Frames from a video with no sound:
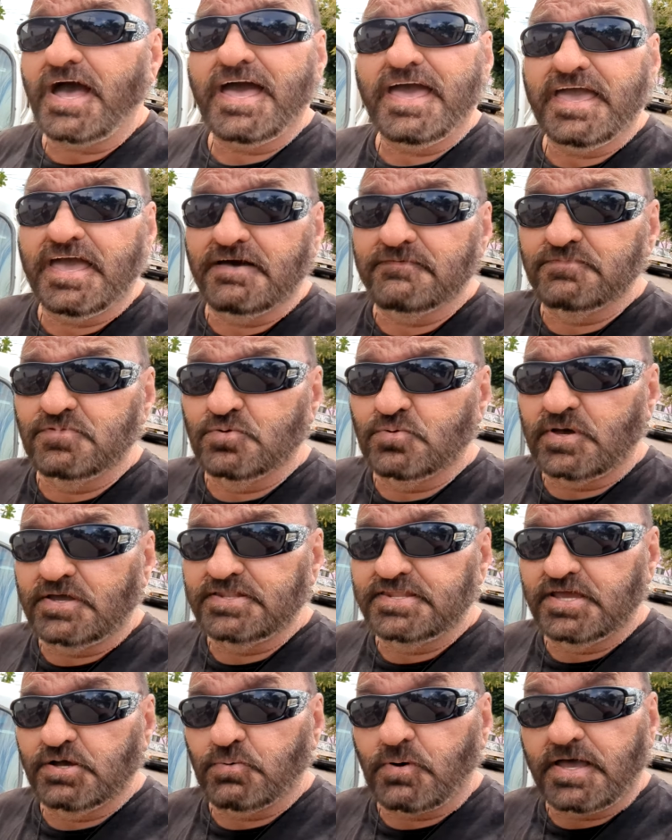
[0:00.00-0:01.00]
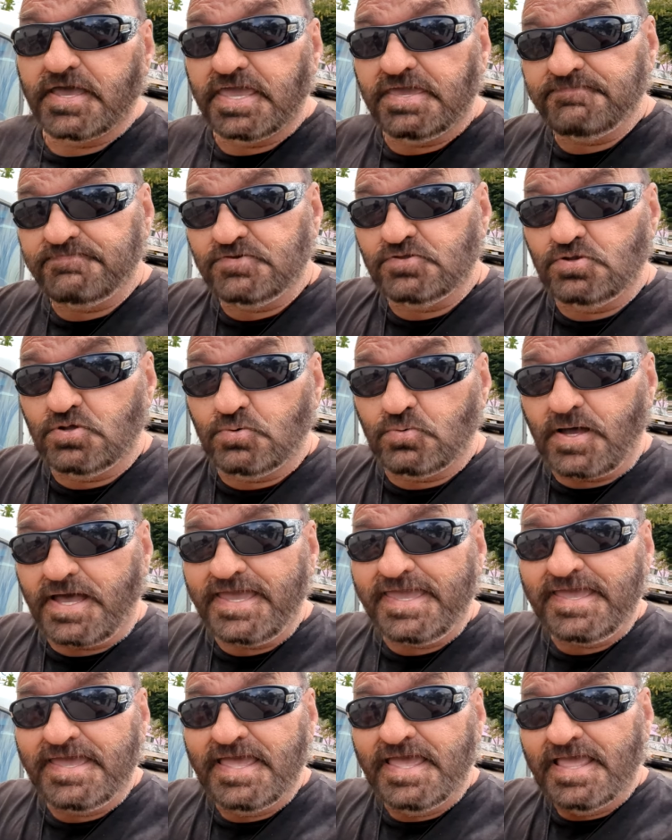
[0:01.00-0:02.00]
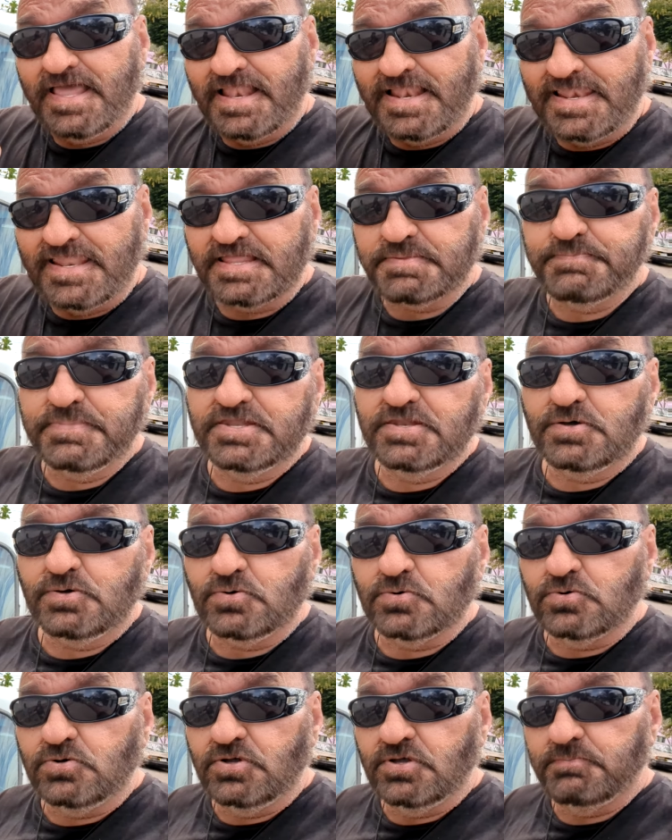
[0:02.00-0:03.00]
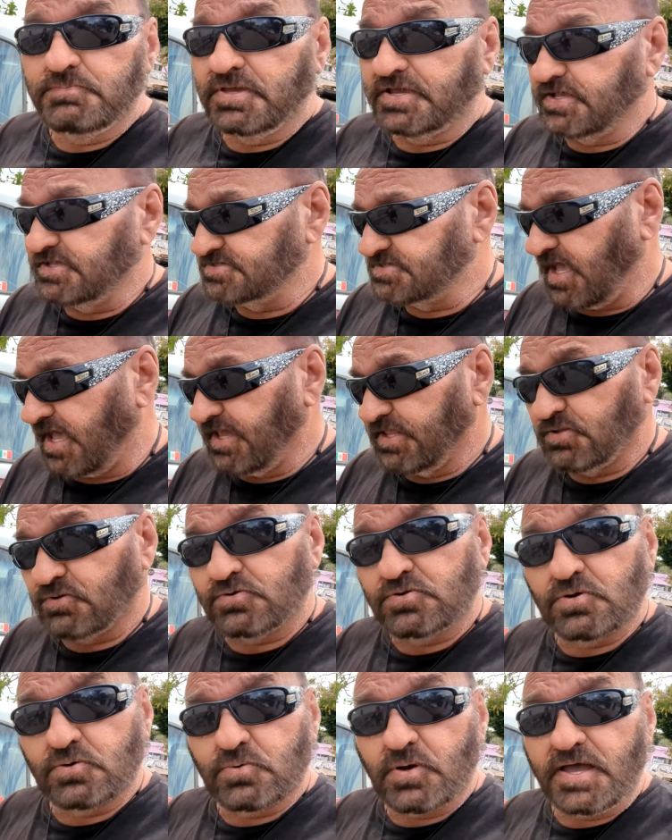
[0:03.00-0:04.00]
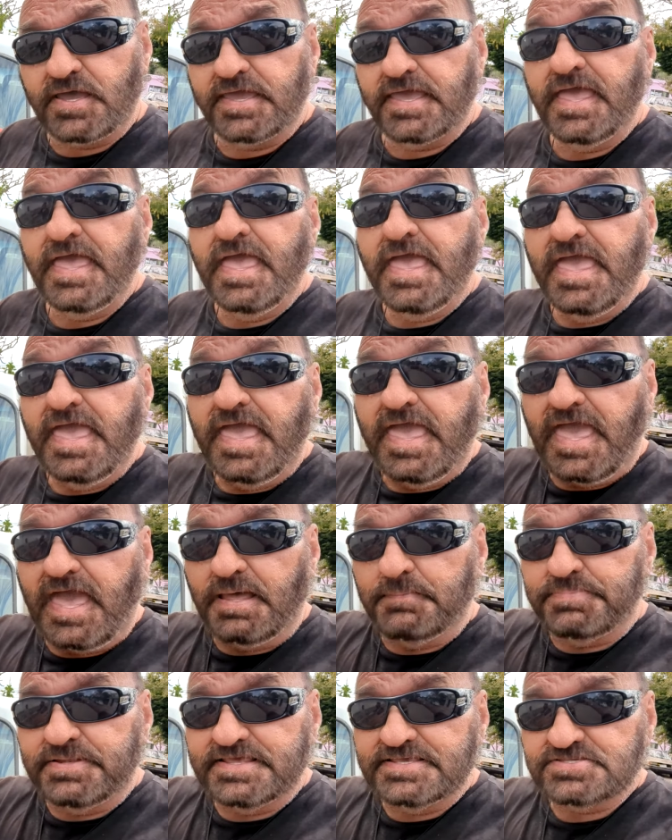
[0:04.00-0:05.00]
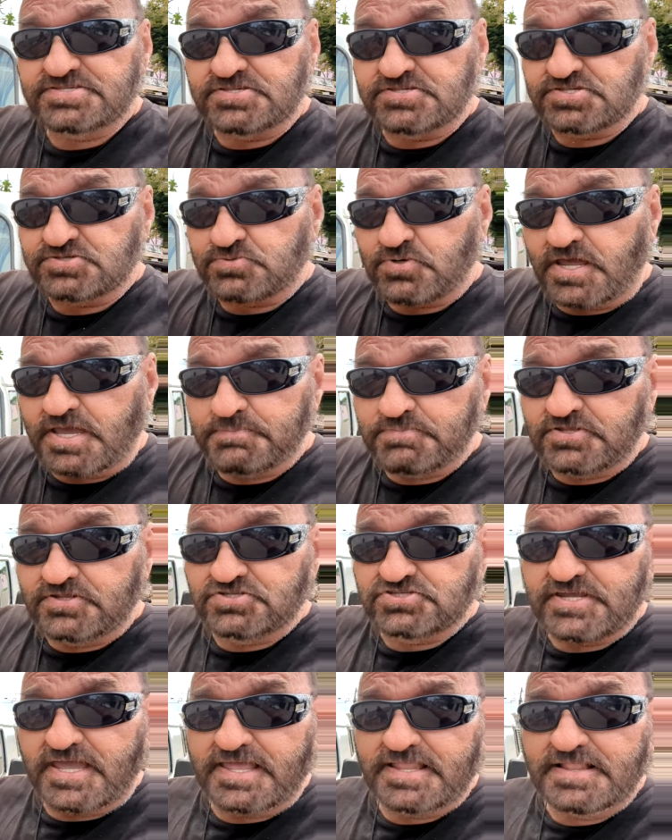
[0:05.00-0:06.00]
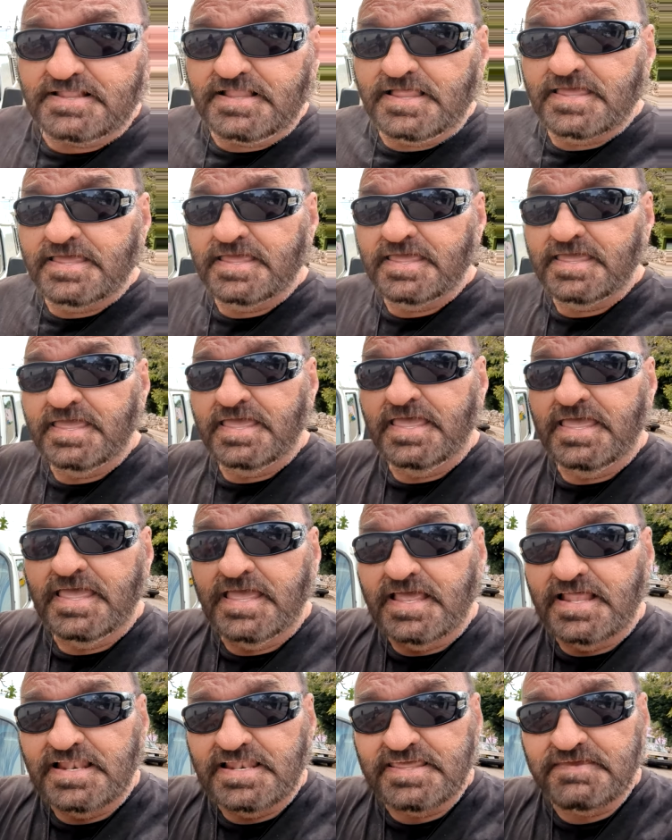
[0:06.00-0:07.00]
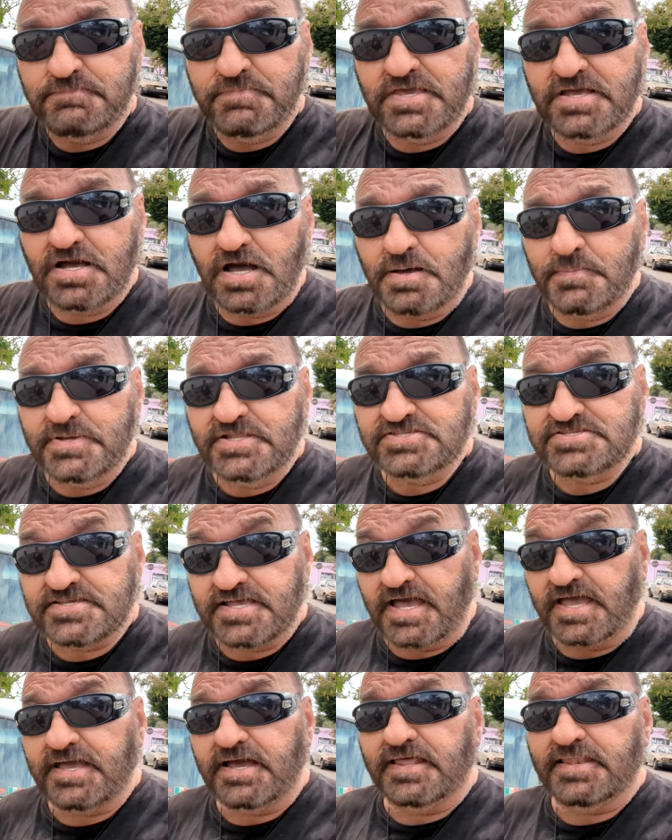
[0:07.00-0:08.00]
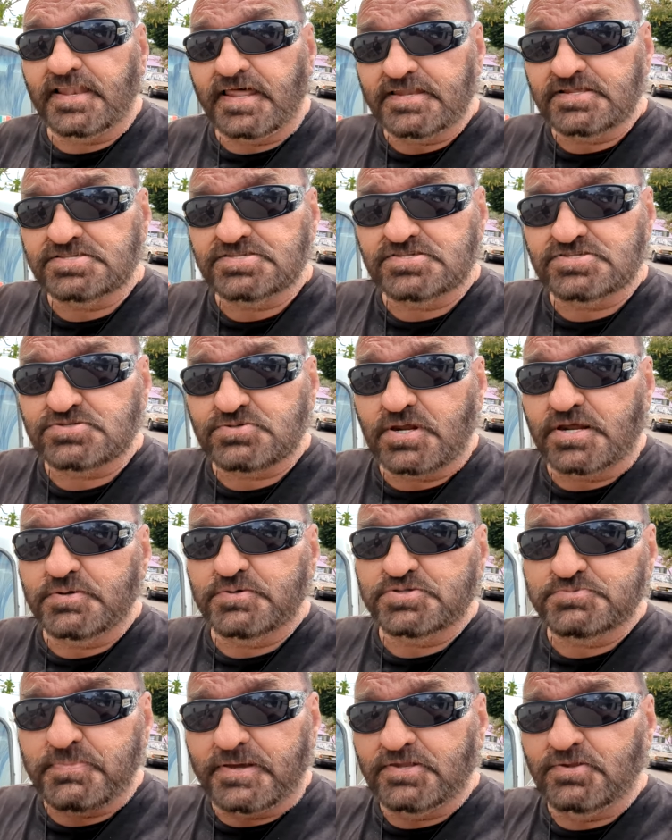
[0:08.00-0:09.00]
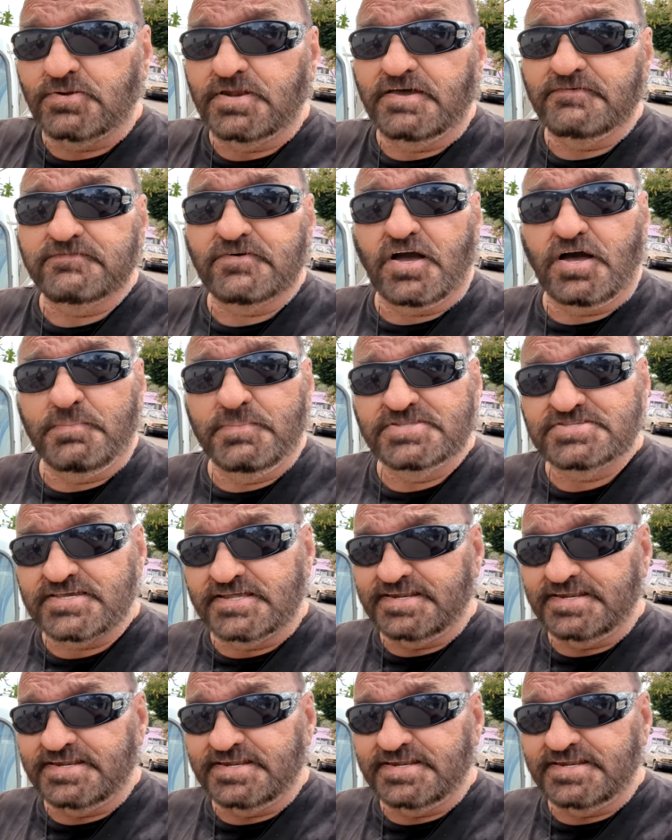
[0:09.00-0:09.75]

I have no idea why. If you know why, let me know because I don't know why. And please subscribe to the channel. Leave me comments. I got a lot of subscribers, but I don't have comments.